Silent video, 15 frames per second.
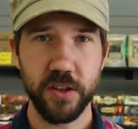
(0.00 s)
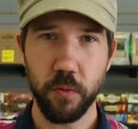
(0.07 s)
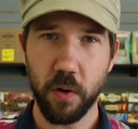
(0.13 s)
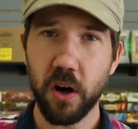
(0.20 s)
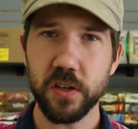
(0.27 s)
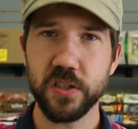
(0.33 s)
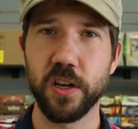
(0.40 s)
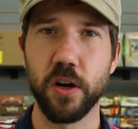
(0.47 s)
You
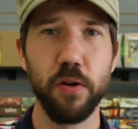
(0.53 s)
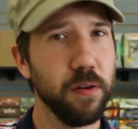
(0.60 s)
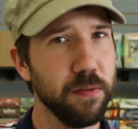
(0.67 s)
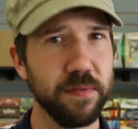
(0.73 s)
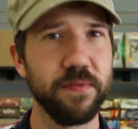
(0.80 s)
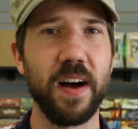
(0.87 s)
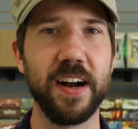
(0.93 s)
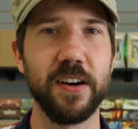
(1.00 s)
also,
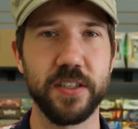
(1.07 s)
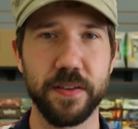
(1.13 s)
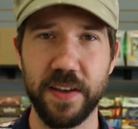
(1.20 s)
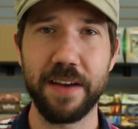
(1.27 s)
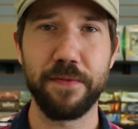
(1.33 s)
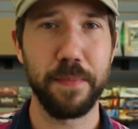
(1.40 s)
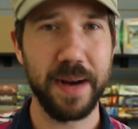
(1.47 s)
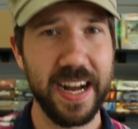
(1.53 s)
fighters if
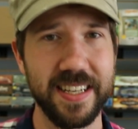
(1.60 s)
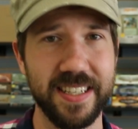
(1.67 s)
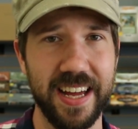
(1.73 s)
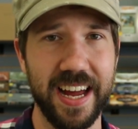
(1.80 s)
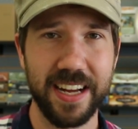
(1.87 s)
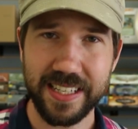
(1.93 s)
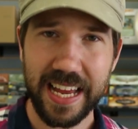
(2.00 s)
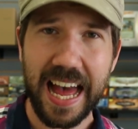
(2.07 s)
you have a Maya
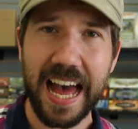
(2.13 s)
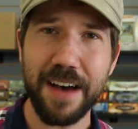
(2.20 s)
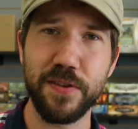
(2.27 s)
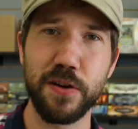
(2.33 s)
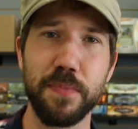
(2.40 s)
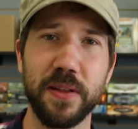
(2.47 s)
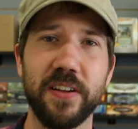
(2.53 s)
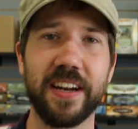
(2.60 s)
status, have
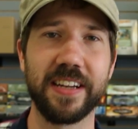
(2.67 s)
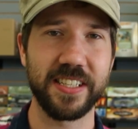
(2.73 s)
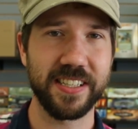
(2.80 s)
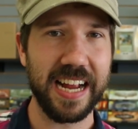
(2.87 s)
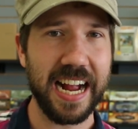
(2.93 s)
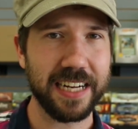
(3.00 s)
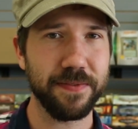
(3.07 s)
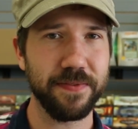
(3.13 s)
an ability to
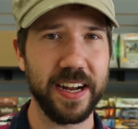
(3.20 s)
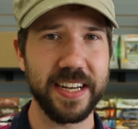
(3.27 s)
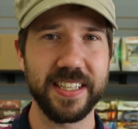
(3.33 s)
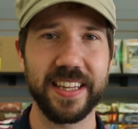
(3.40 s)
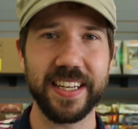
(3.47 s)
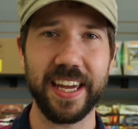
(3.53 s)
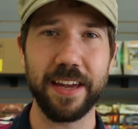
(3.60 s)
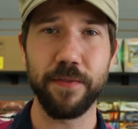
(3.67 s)
sacrifice
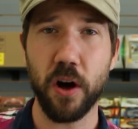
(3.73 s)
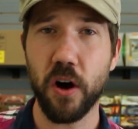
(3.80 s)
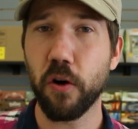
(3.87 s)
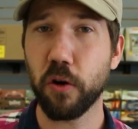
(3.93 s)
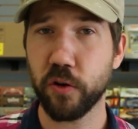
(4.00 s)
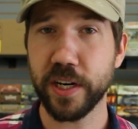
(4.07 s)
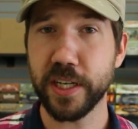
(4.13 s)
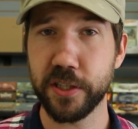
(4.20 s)
to give
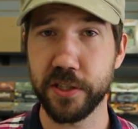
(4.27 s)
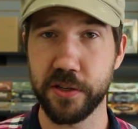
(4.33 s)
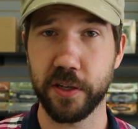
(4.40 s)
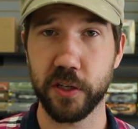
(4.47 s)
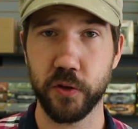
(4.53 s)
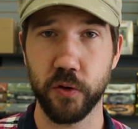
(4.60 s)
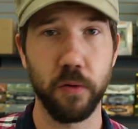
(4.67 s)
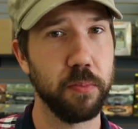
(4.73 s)
all creatures you
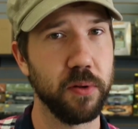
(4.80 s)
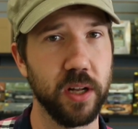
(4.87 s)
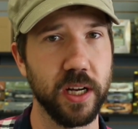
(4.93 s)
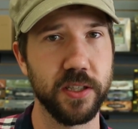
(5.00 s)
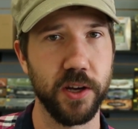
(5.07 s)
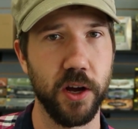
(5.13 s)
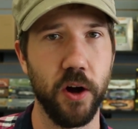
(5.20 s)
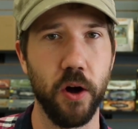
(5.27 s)
control
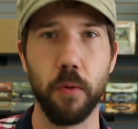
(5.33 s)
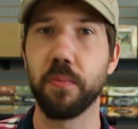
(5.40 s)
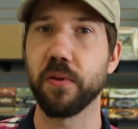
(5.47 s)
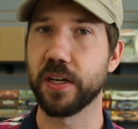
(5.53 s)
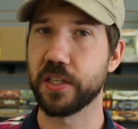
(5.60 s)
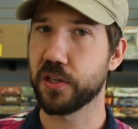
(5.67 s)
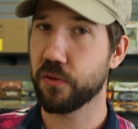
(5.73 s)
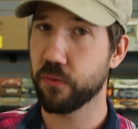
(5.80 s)

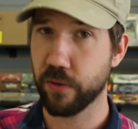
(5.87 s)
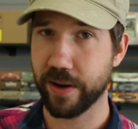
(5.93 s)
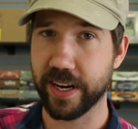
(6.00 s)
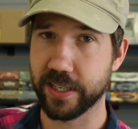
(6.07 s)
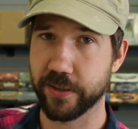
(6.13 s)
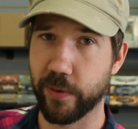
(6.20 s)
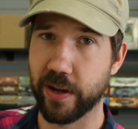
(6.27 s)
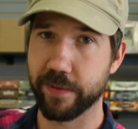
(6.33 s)
+0/+3
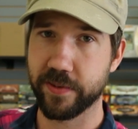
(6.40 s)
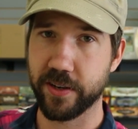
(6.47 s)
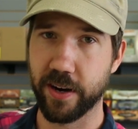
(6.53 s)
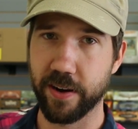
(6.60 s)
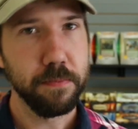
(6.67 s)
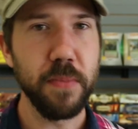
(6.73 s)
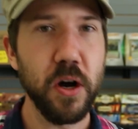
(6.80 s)
until end of turn.